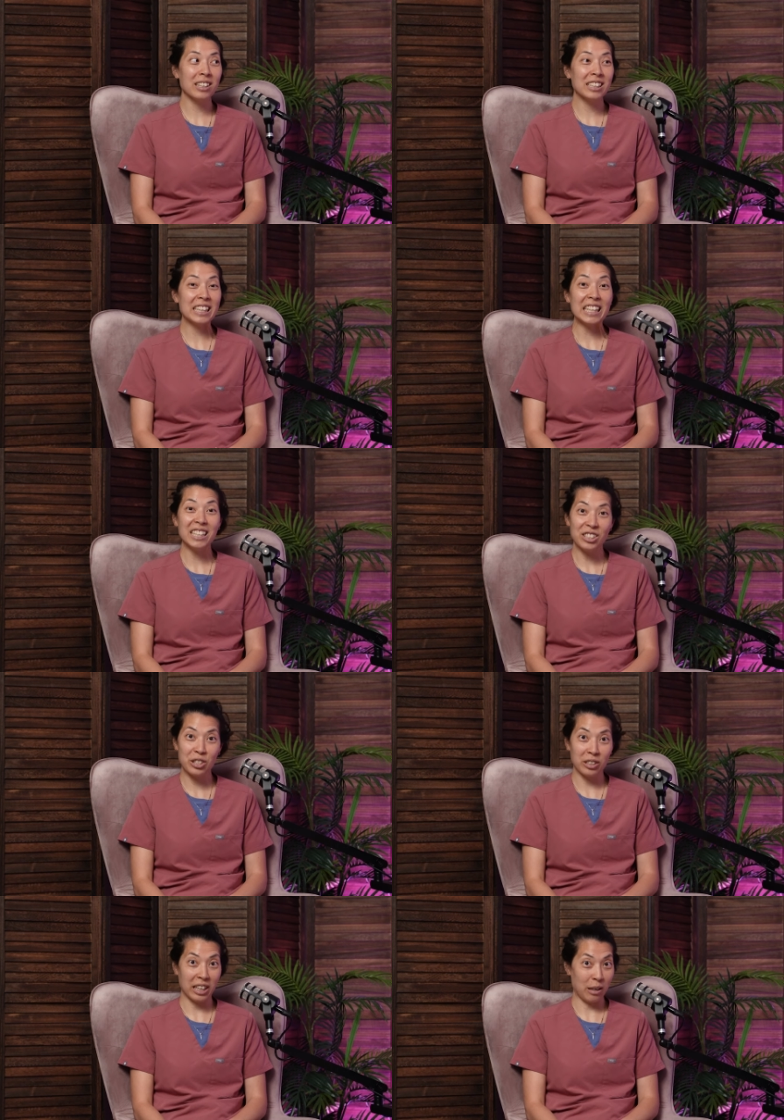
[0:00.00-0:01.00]
lead
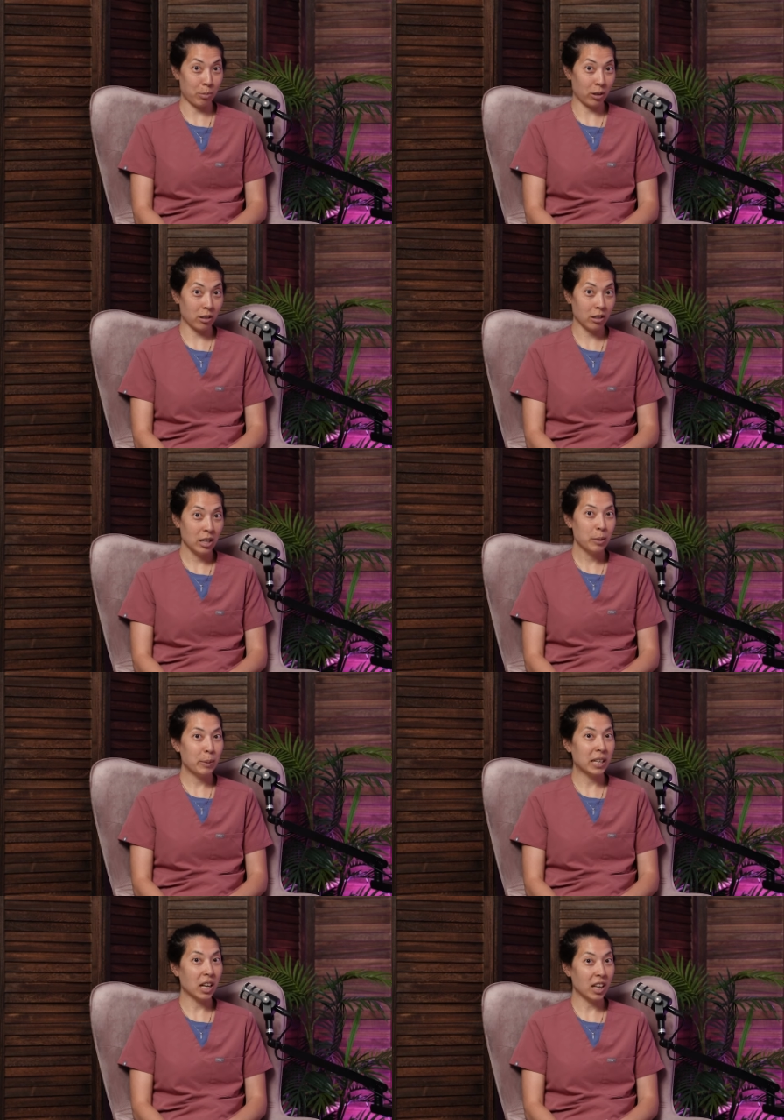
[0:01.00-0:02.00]
to labor
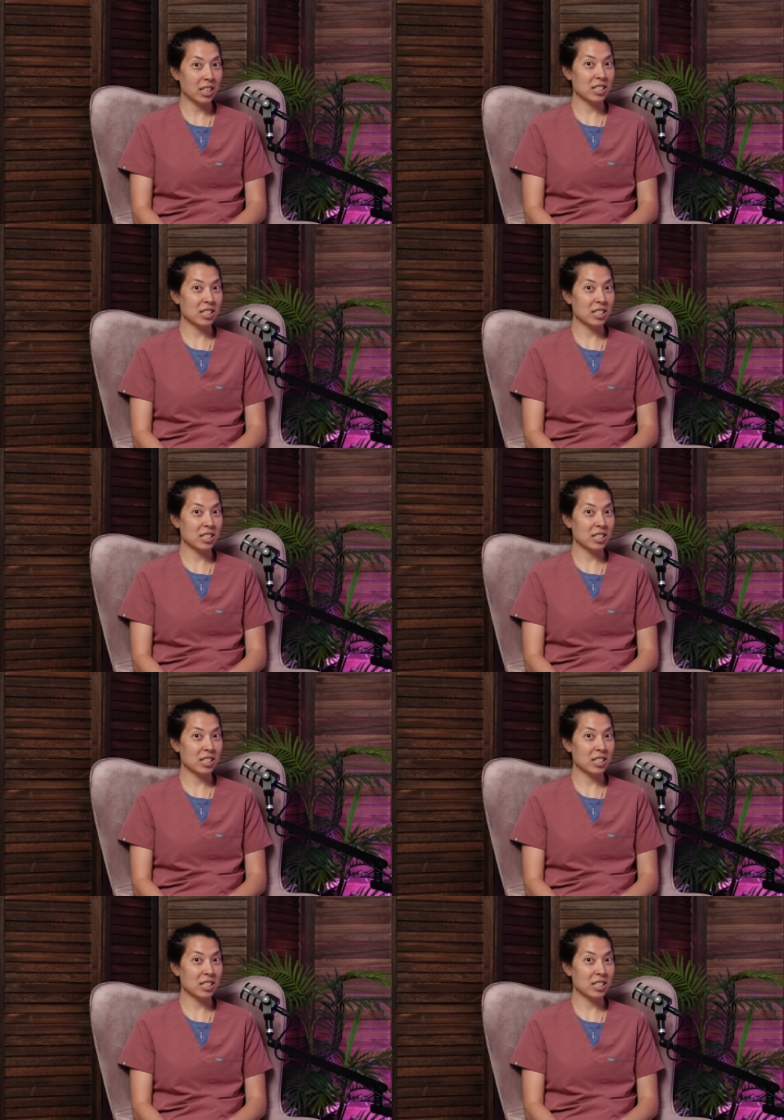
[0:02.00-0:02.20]
because